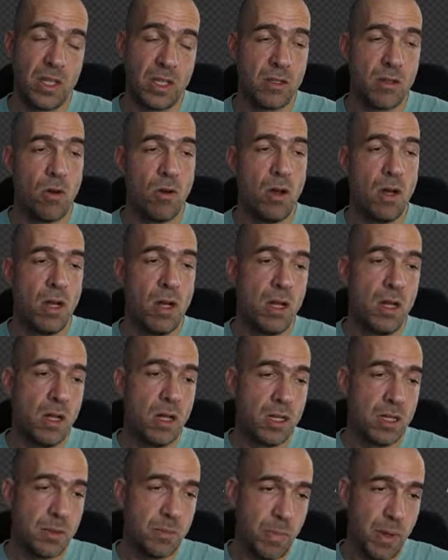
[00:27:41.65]
So
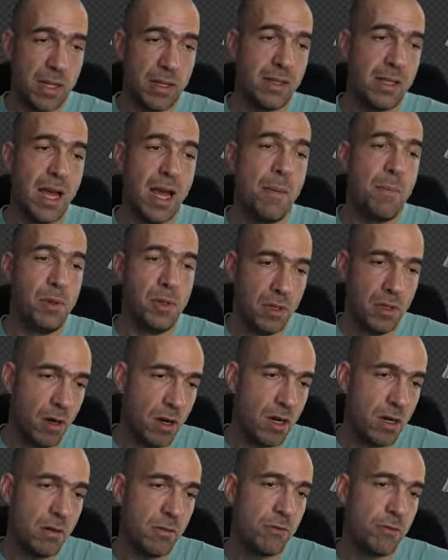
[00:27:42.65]
spend time,
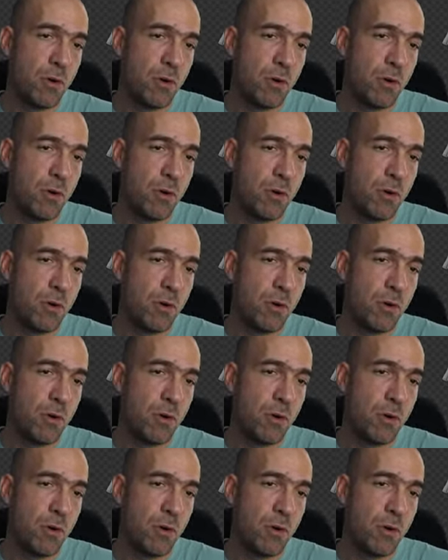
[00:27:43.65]
learn